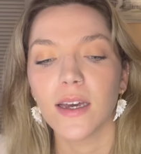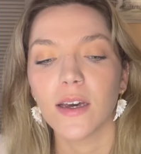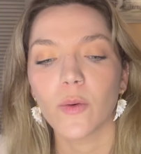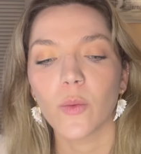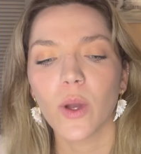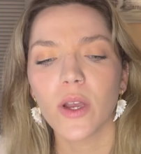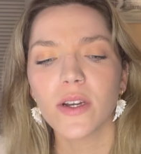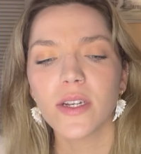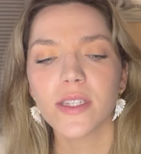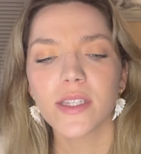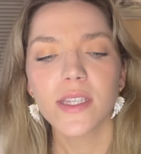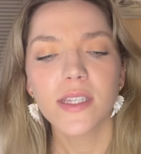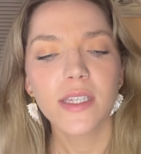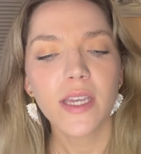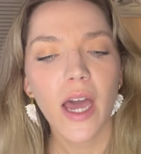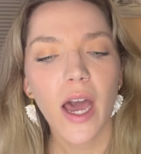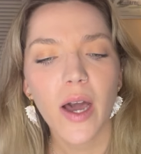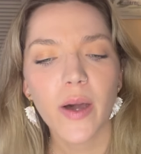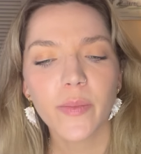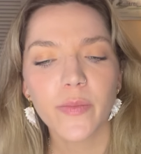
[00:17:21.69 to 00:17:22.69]
Where does this
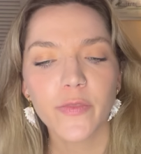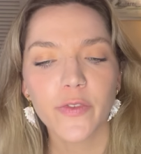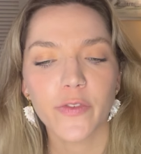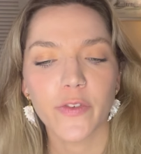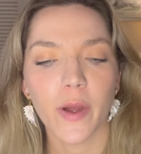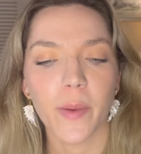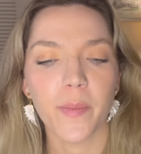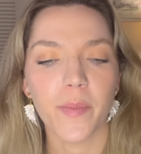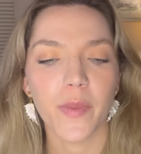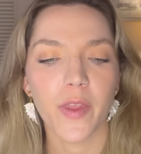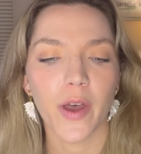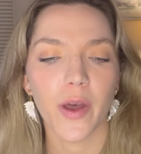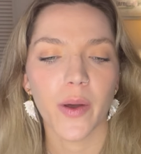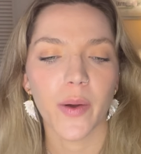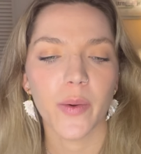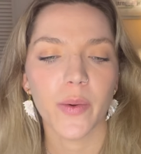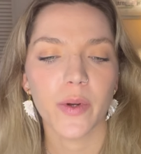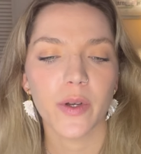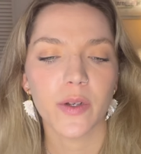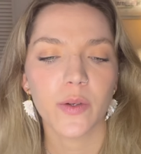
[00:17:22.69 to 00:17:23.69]
come from,
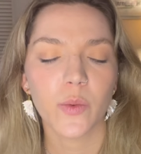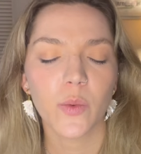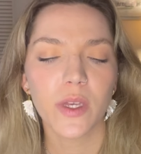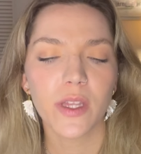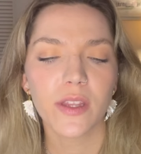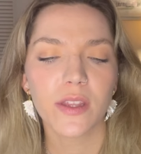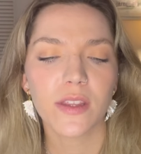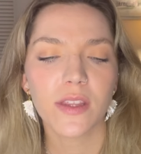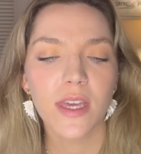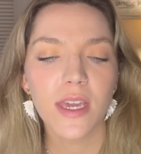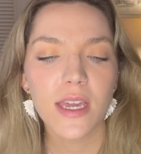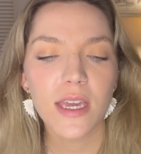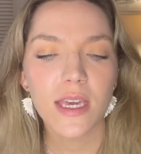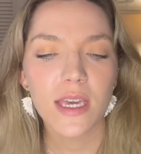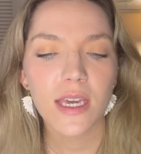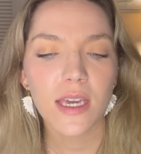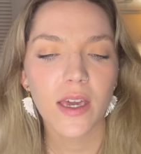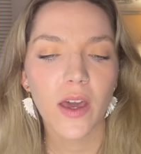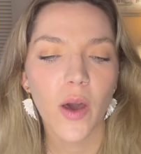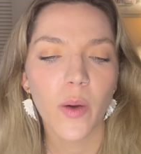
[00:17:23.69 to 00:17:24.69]
though? We think
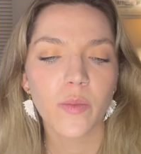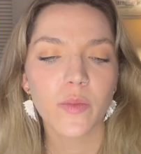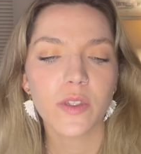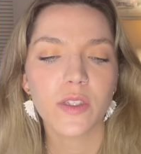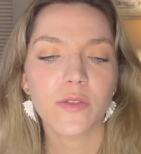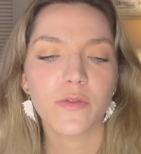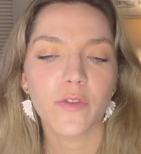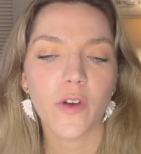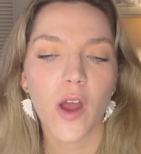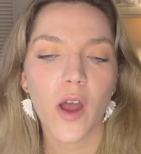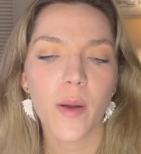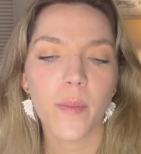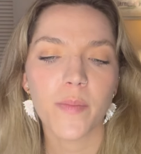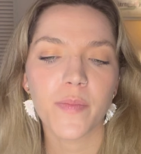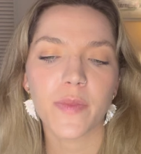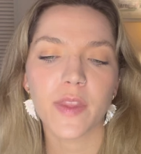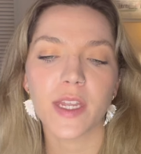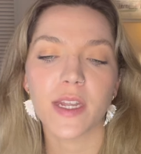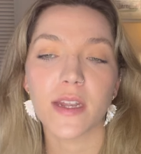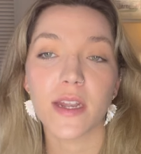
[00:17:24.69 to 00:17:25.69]
it comes
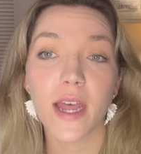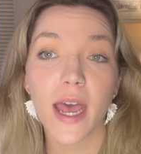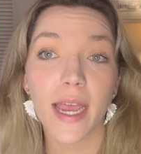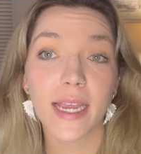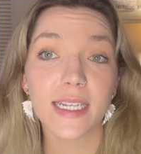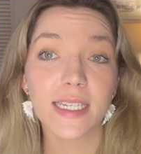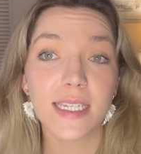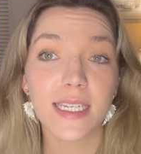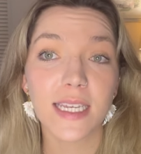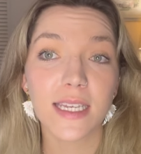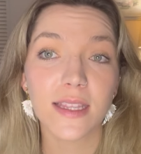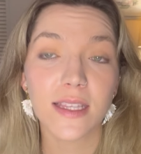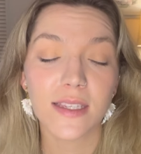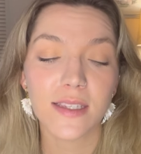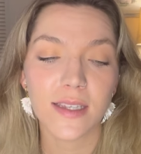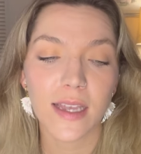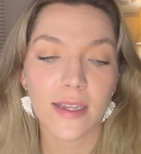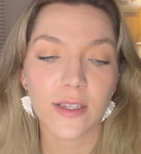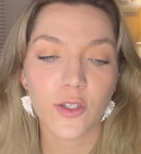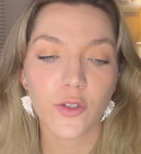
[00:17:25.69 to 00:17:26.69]
from the 19th
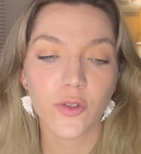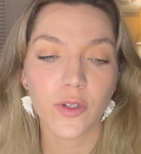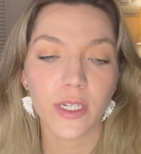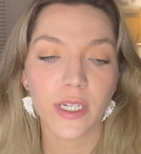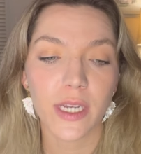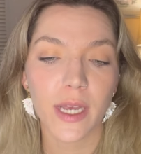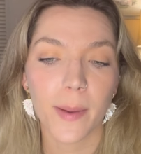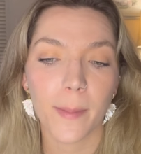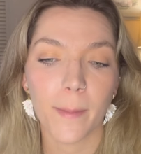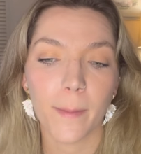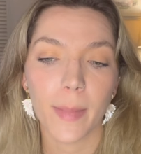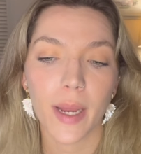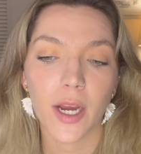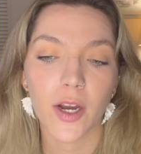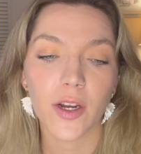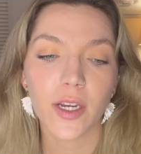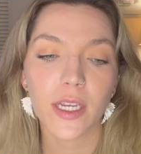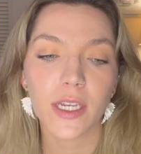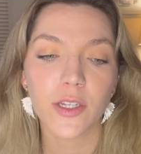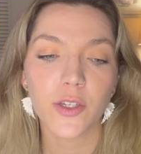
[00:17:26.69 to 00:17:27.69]
century
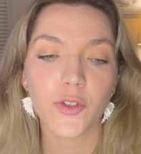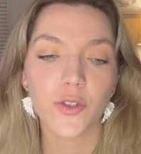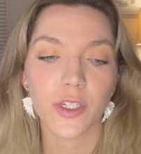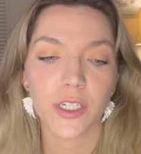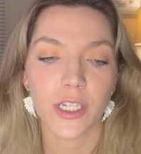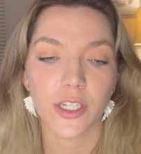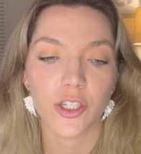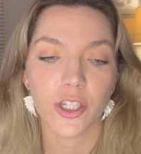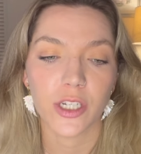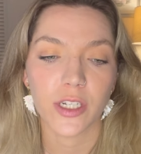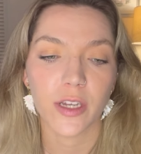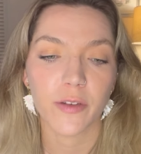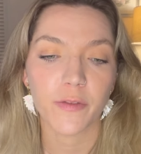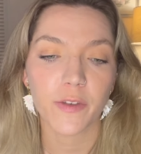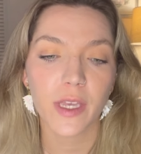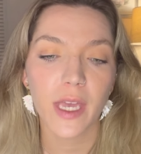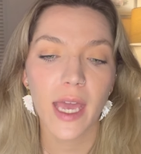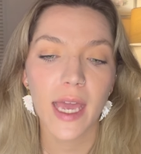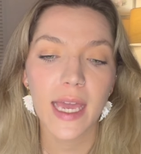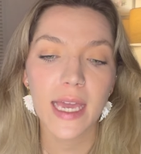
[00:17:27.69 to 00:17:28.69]
American tradition of
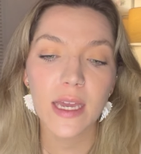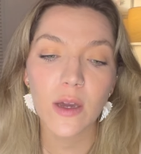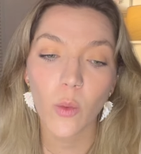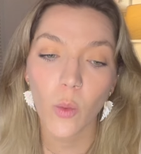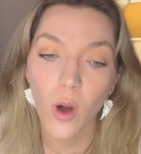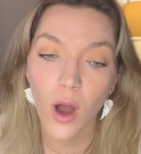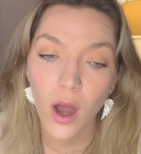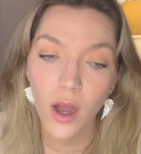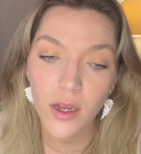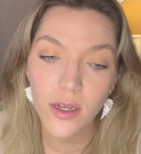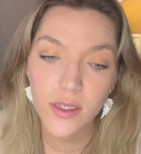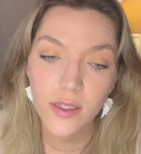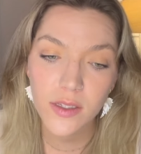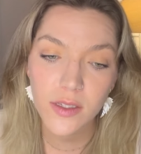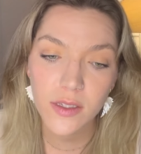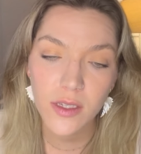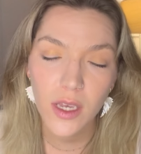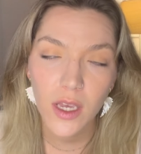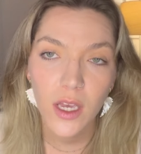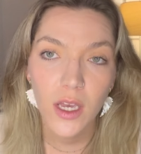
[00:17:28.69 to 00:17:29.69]

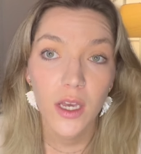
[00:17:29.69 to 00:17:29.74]
cakewalks.